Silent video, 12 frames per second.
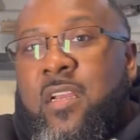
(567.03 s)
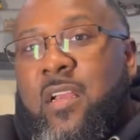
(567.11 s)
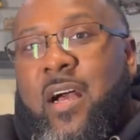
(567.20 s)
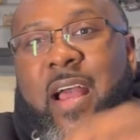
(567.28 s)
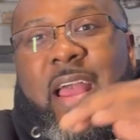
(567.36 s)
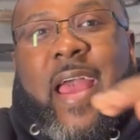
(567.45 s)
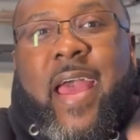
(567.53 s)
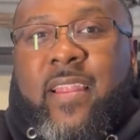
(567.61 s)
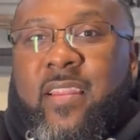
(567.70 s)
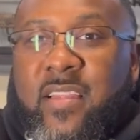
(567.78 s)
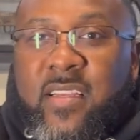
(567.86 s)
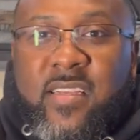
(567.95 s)
an
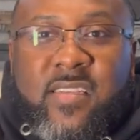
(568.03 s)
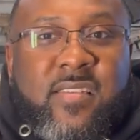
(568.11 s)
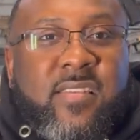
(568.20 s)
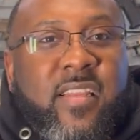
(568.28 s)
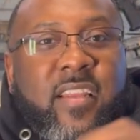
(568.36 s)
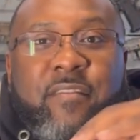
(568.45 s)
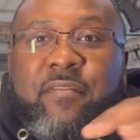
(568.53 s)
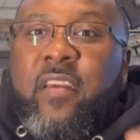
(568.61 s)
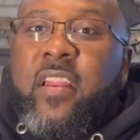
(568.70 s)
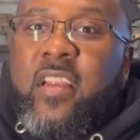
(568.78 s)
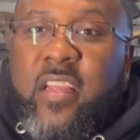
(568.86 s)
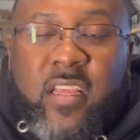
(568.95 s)
Atlas, an
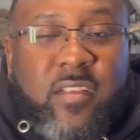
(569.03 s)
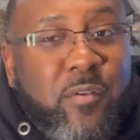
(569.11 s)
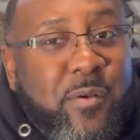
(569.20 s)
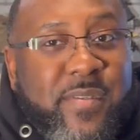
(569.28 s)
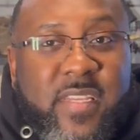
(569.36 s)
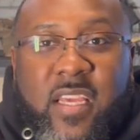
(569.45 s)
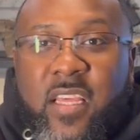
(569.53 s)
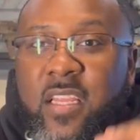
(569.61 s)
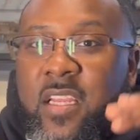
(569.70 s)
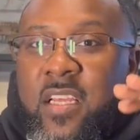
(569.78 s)
Infinity, you know what I'm saying?